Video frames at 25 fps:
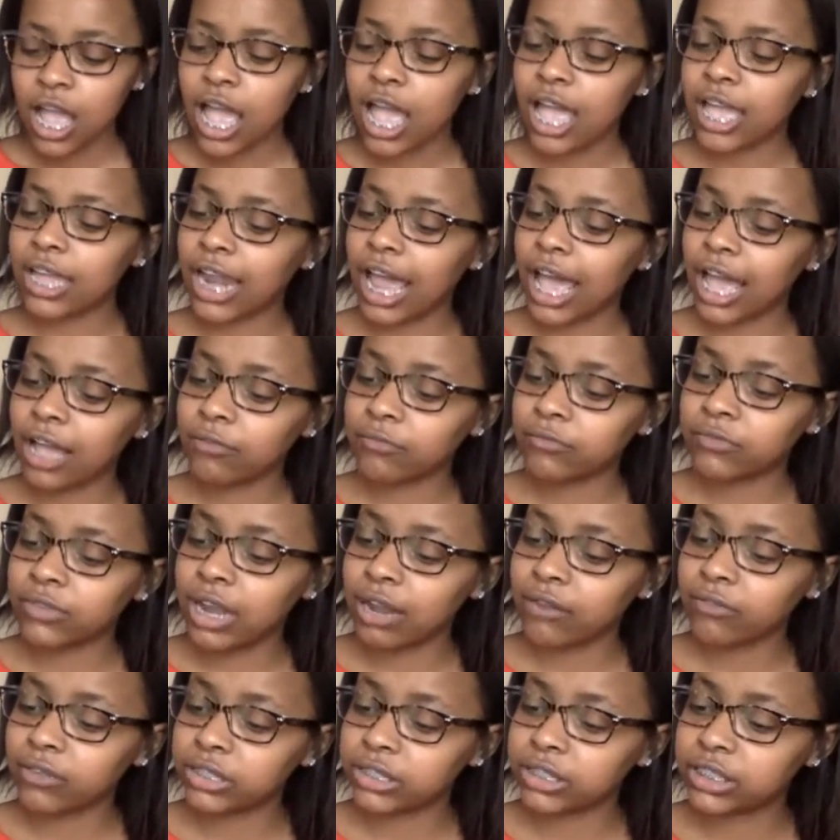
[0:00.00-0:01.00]
And I've
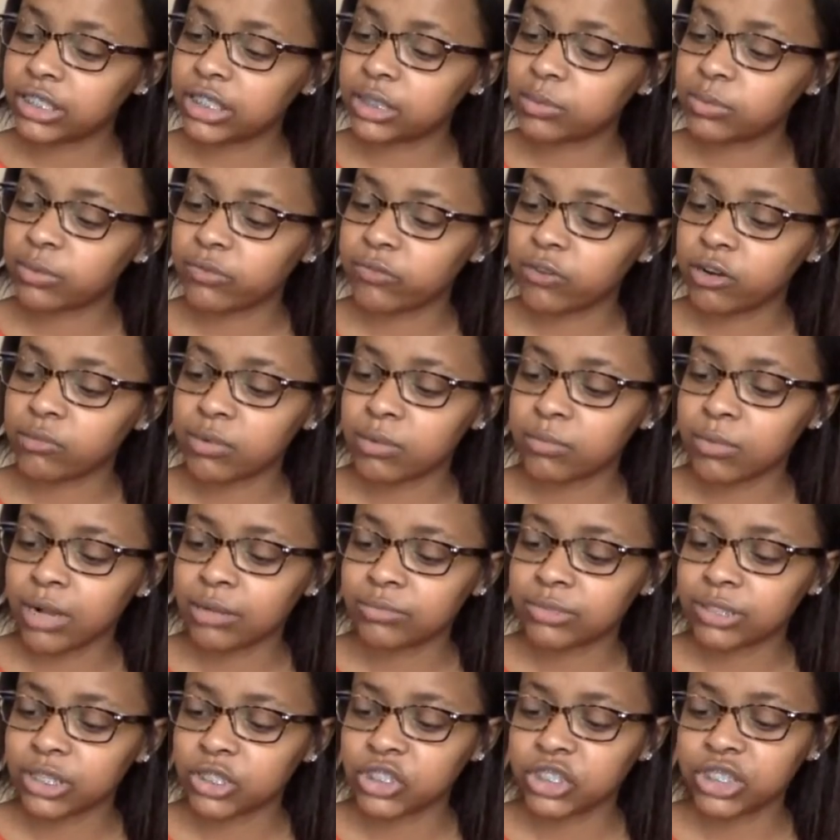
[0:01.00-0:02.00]
never seen this before. My
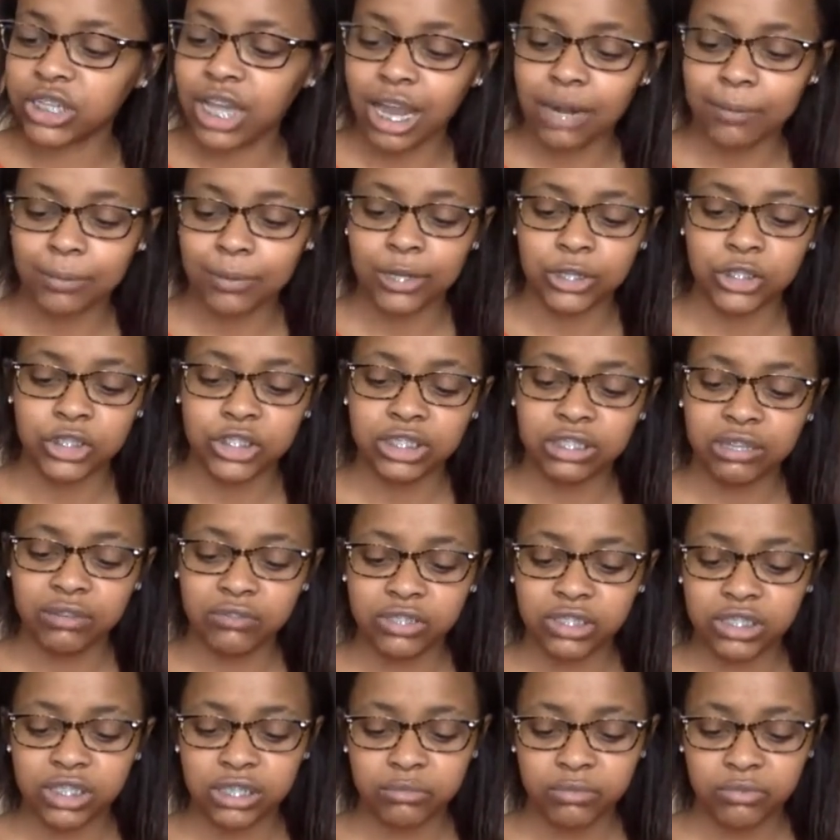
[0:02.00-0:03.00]
mom said she got it because she's never
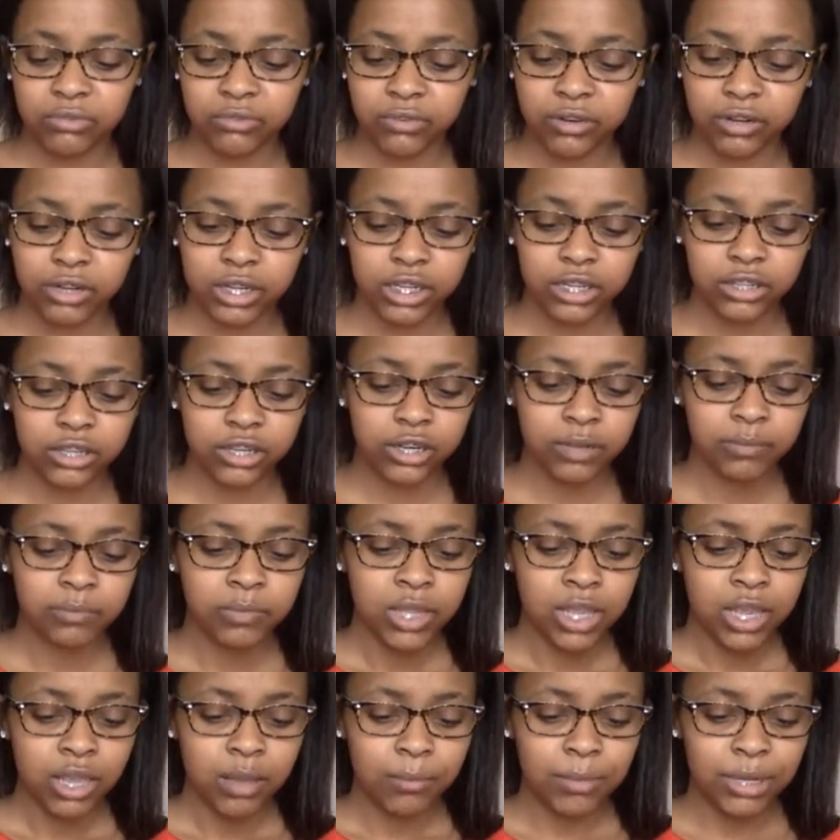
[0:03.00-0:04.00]
seen it before either.
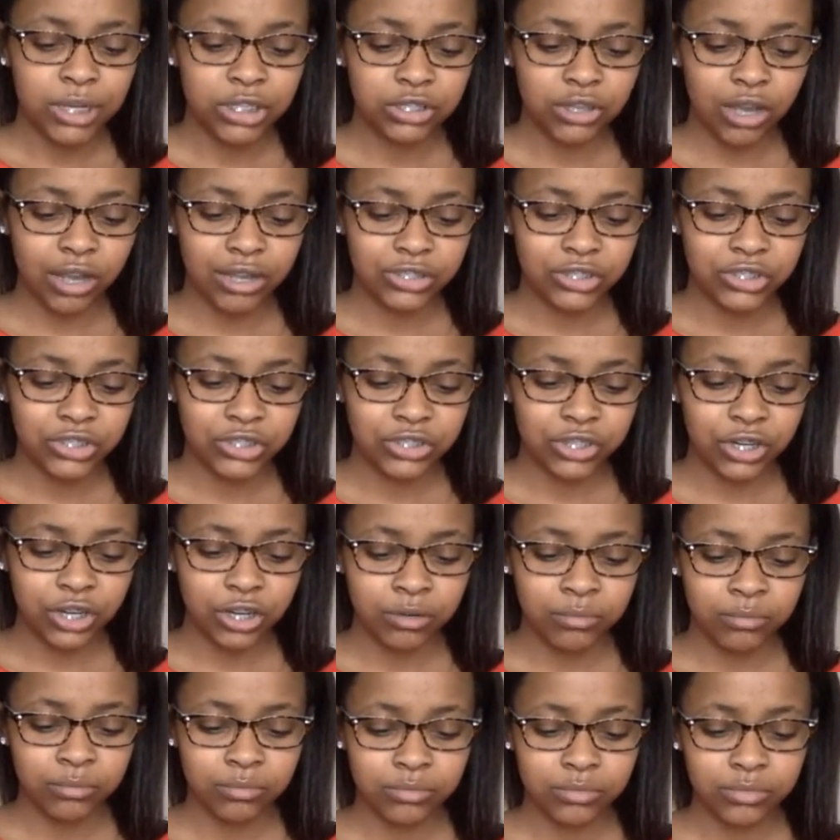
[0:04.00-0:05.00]
But it's called
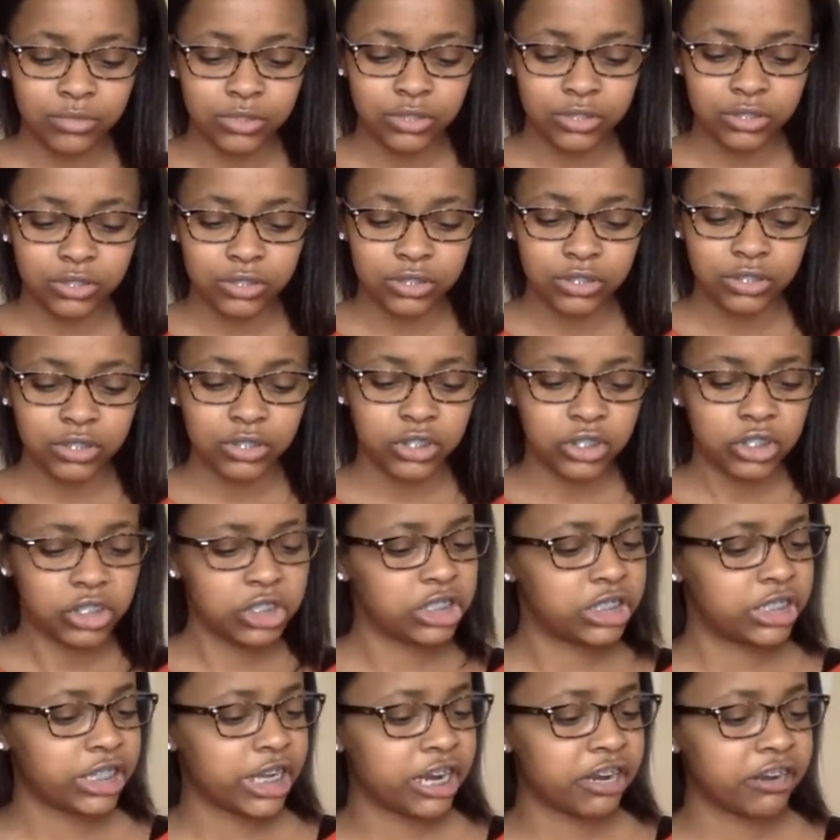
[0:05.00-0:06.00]
Sherm
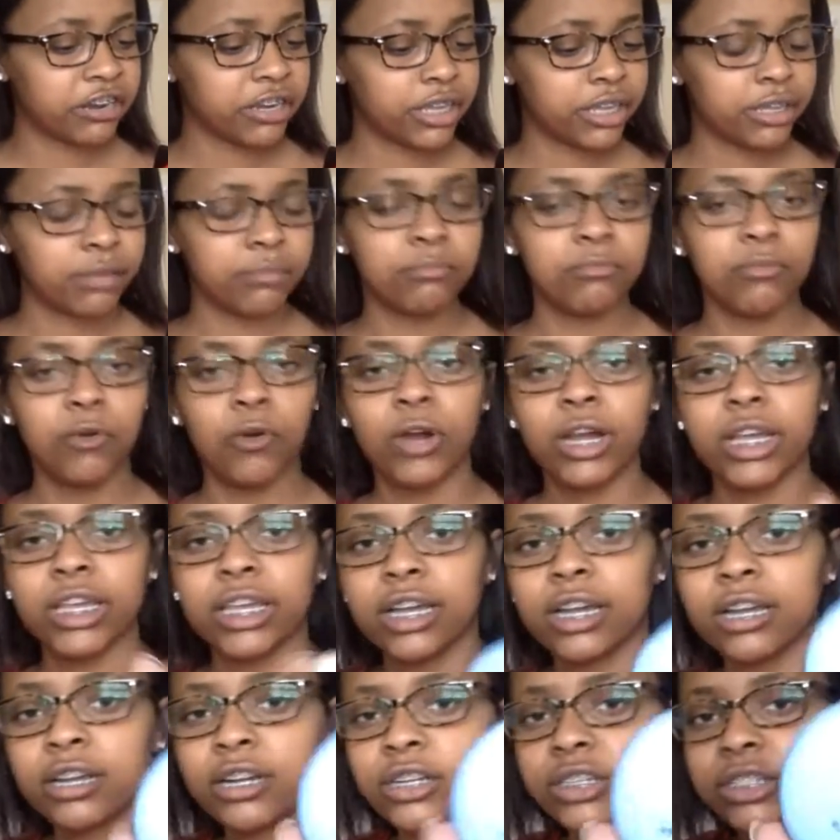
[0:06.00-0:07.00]
Sherry
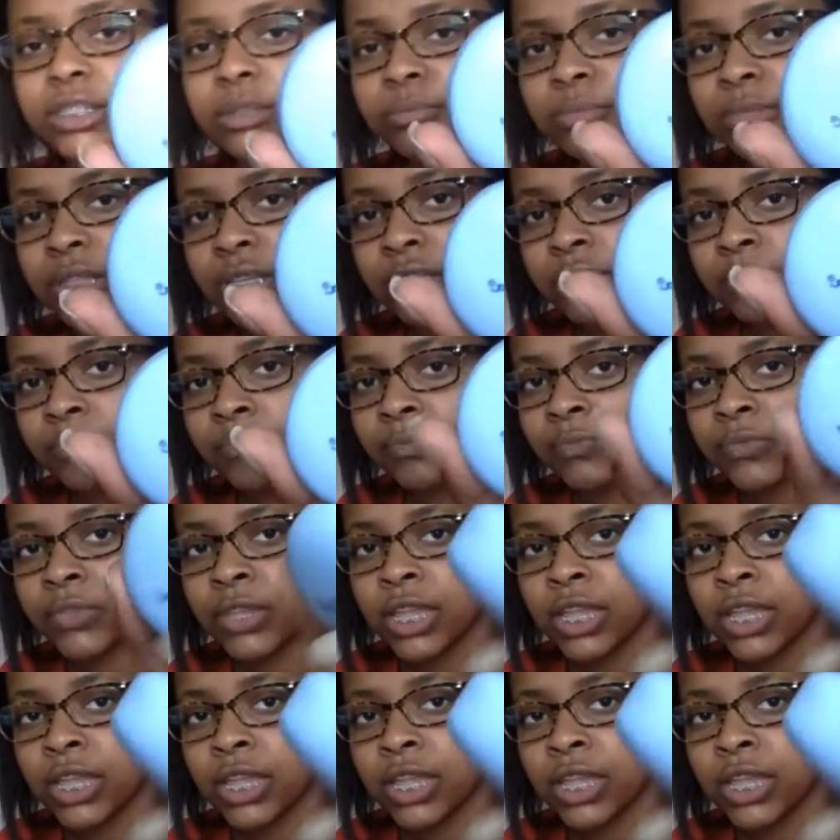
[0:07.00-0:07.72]
Moya or something.